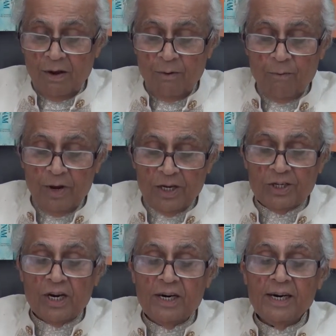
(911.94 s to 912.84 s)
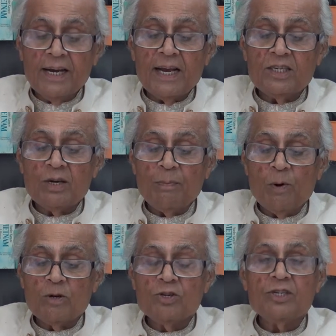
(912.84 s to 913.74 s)
Which country can
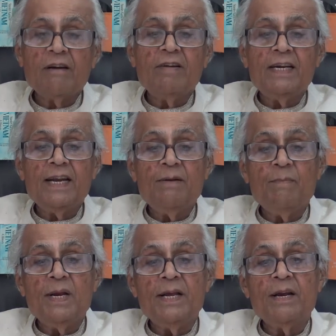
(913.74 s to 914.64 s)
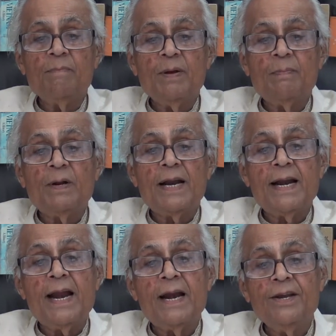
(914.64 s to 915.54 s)
support 17 million people
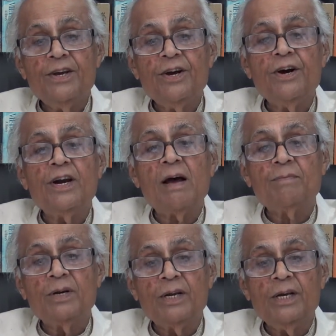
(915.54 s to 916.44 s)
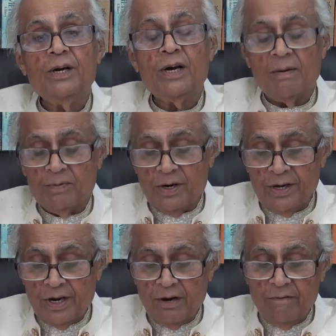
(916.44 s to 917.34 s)
added year after year after
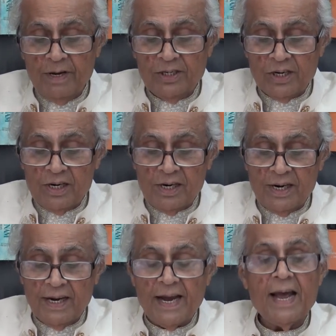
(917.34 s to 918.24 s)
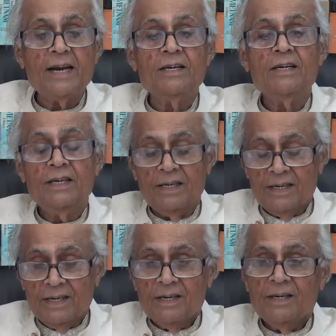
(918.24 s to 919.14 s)
year? Which country can
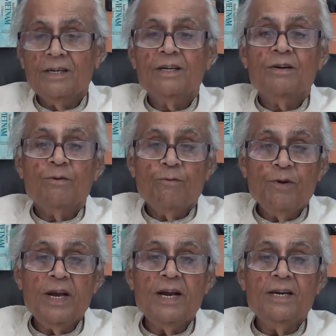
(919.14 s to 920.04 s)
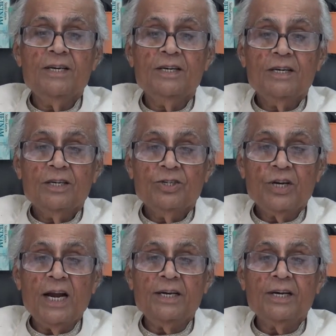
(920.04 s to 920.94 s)
feed,
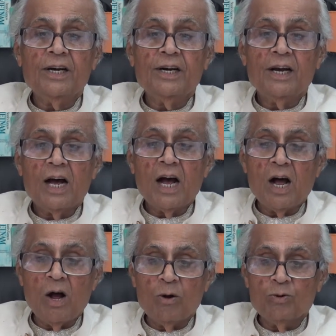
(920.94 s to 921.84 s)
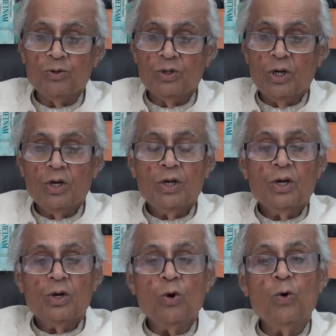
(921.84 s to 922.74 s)
shelter, house,
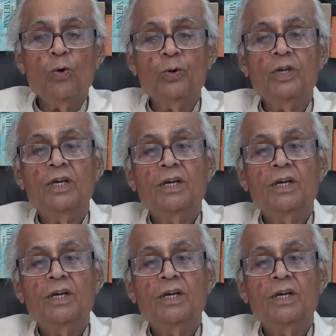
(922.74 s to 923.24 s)
clothe,